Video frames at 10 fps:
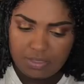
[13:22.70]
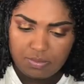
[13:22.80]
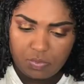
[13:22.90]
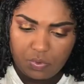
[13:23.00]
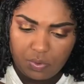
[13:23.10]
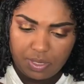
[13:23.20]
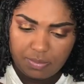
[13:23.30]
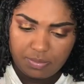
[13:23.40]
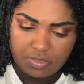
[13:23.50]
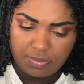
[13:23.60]
little
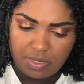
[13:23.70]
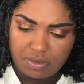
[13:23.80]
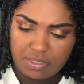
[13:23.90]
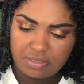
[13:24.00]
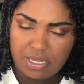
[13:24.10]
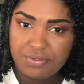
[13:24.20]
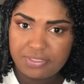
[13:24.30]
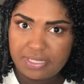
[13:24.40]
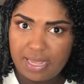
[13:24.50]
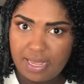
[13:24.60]
more to put on the
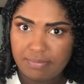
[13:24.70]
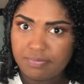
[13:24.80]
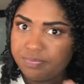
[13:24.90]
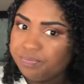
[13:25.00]
other side.